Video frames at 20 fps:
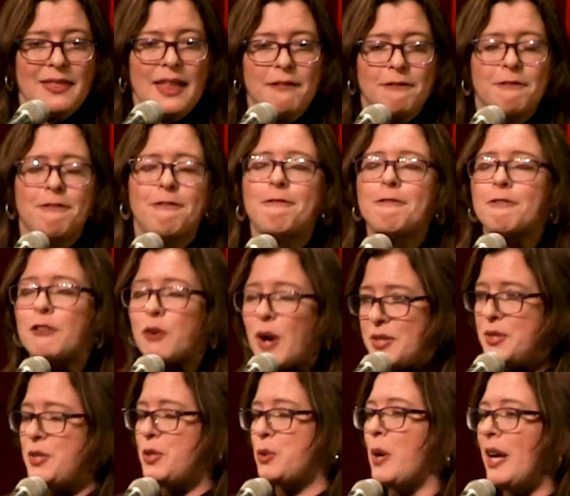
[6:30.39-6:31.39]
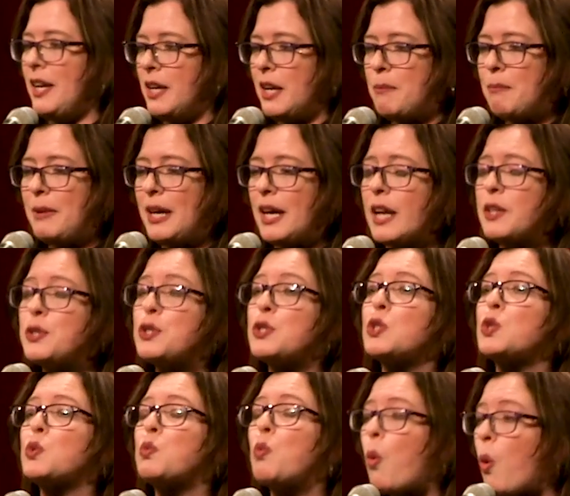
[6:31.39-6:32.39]
And that frustrated me. And I
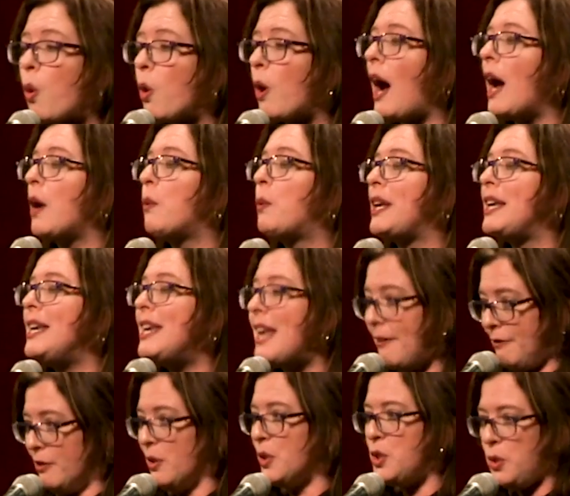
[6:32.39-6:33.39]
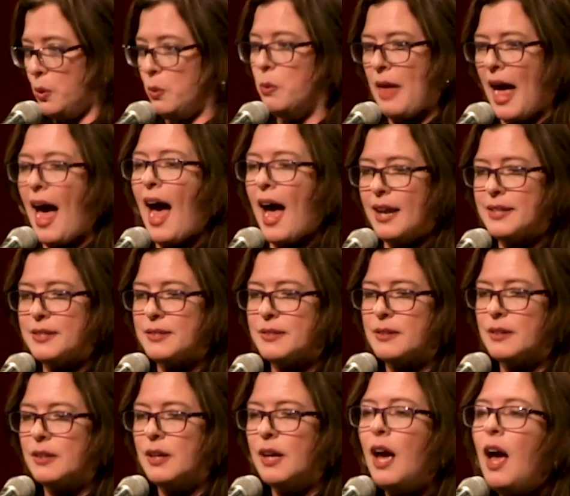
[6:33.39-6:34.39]
swore I would never do that.